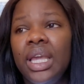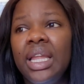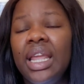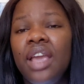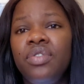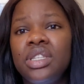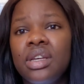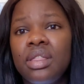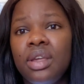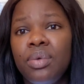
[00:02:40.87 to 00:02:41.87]
in every
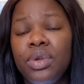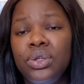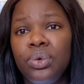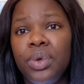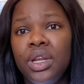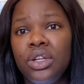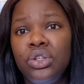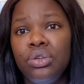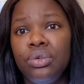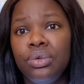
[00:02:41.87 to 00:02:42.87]
single thing we do, we need
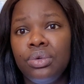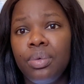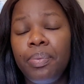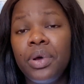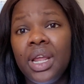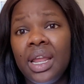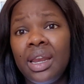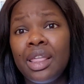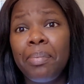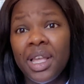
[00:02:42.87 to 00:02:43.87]
to put
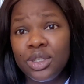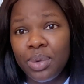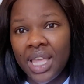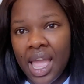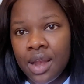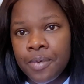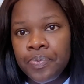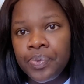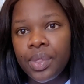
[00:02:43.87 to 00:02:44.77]
in the best we can,